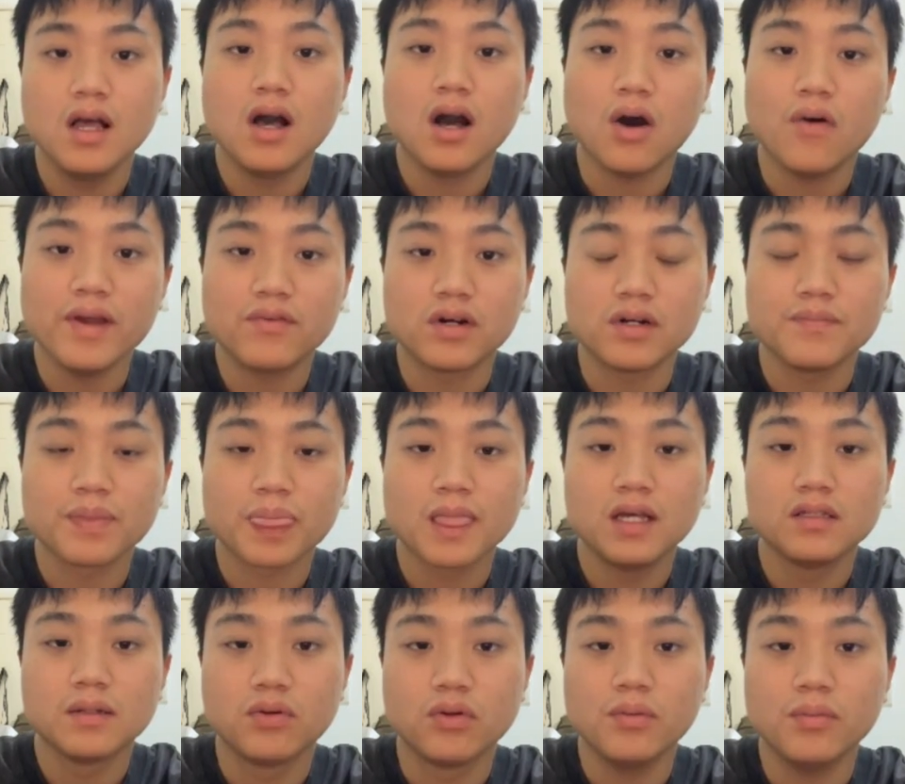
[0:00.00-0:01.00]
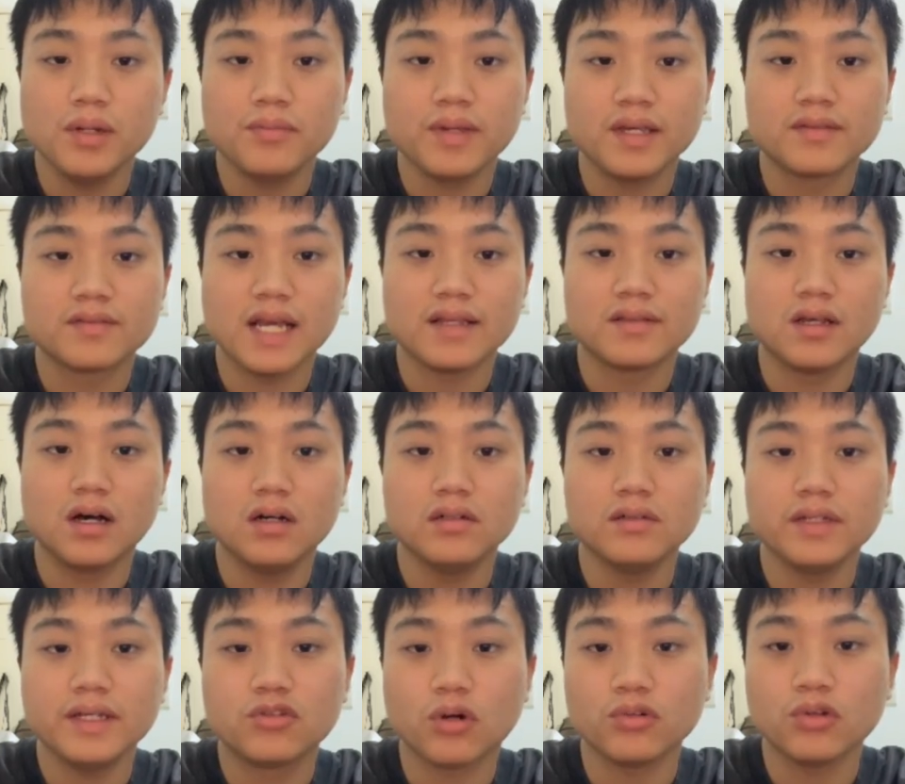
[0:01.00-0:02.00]
However, the problem is that
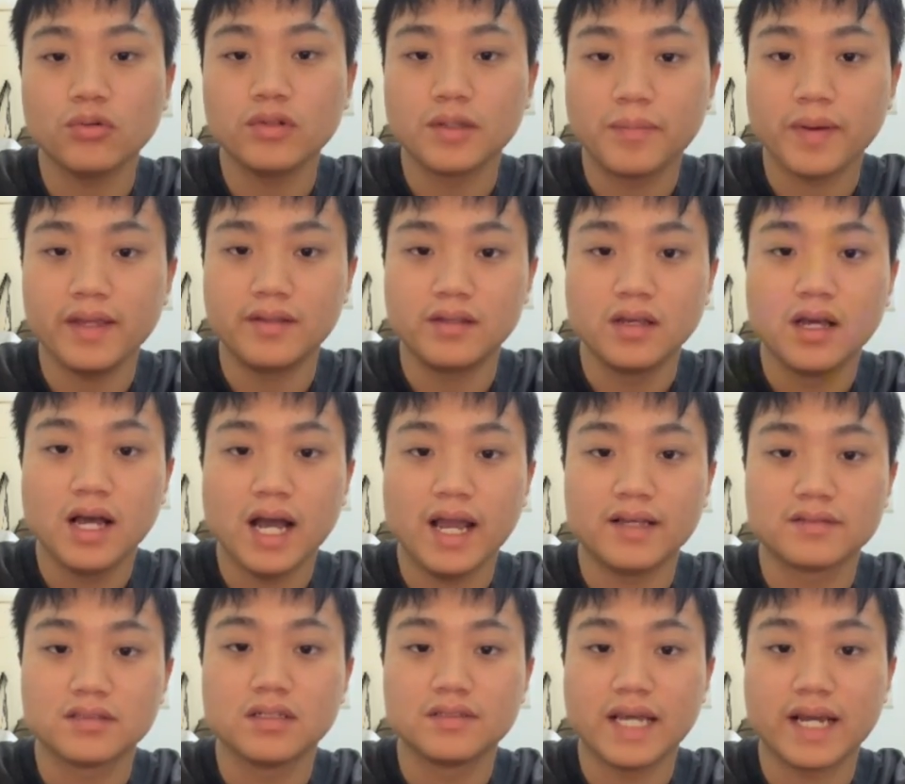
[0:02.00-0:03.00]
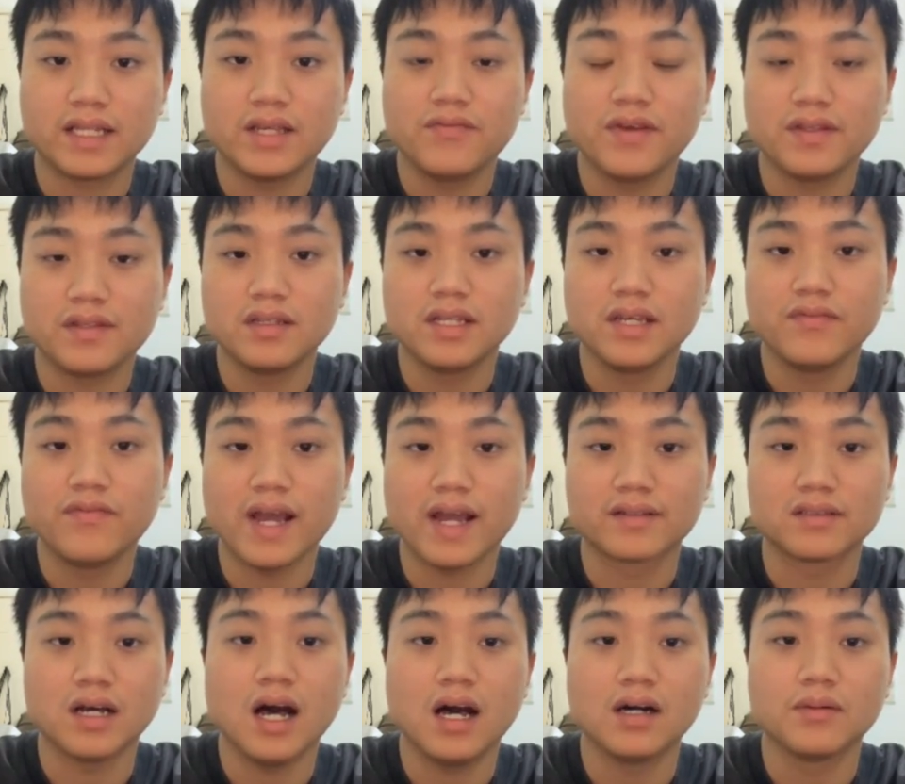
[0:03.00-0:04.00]
only total debate has a significant
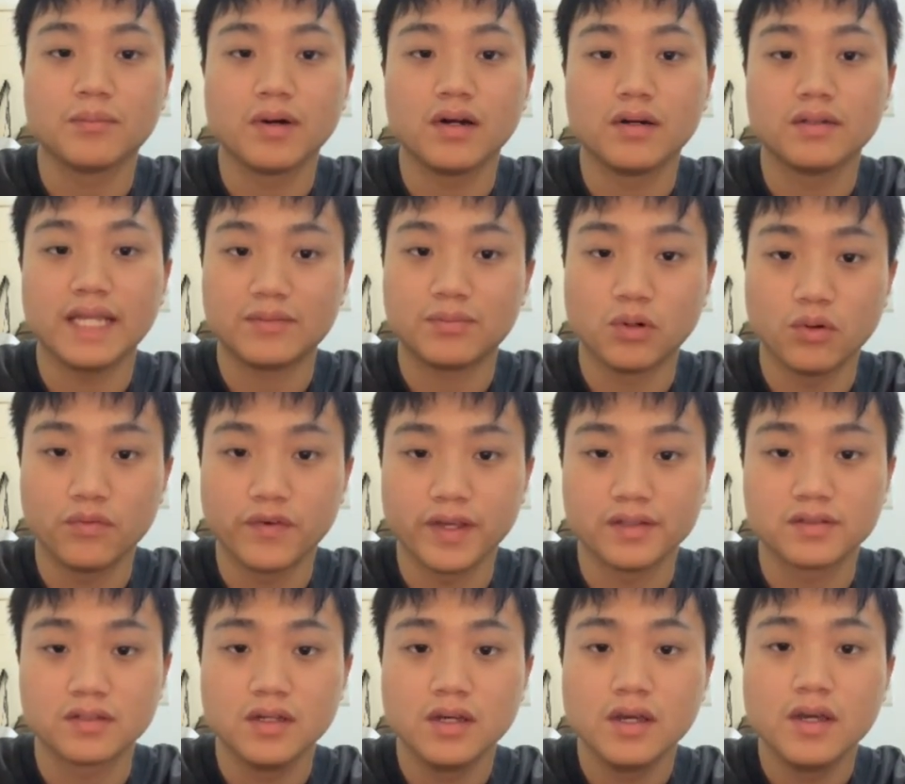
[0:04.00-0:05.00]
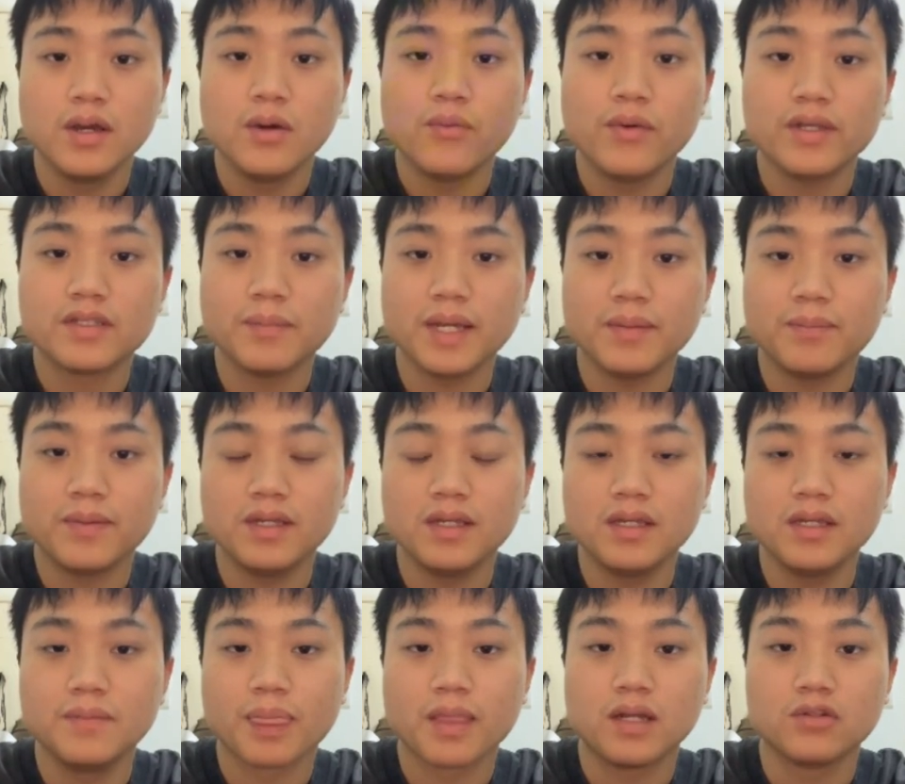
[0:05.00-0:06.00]
effect on net profit, which may
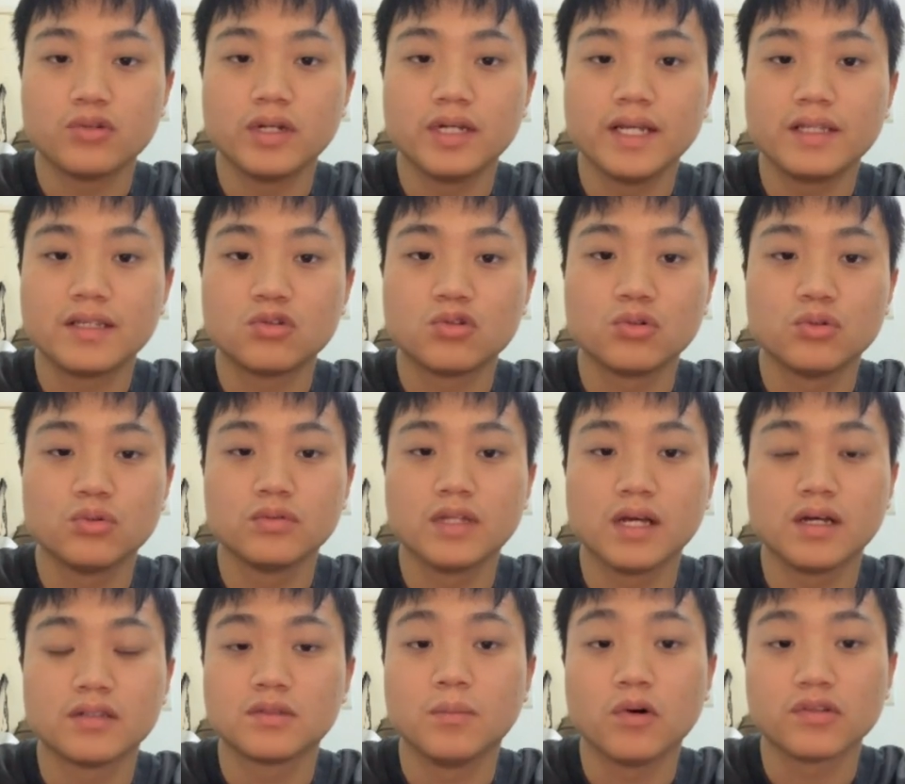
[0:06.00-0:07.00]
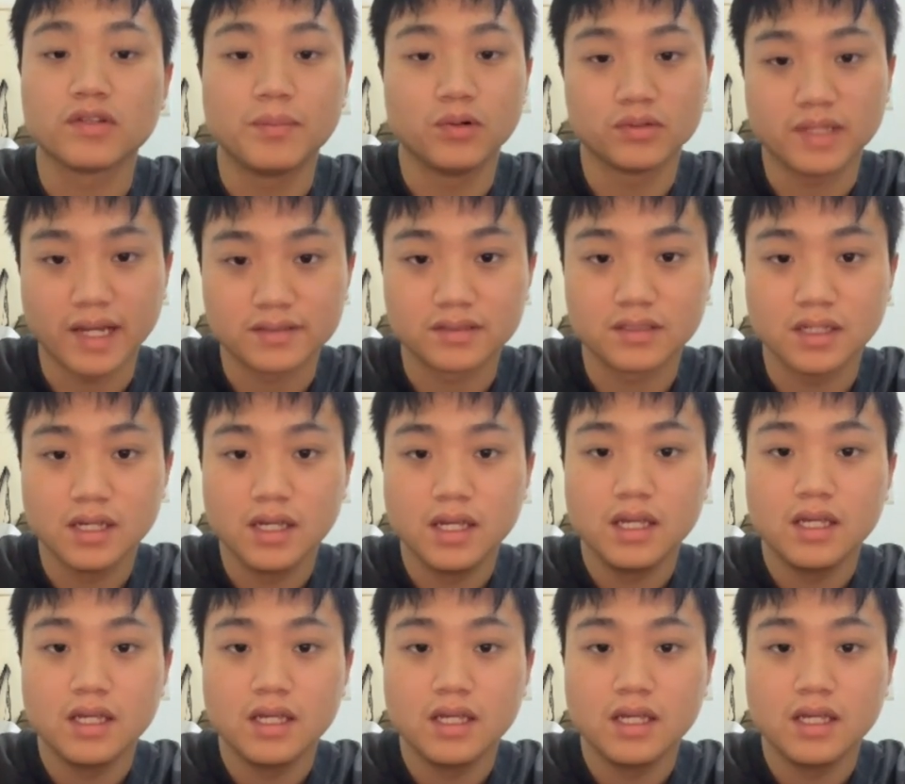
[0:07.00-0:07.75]
be related to the small sample size.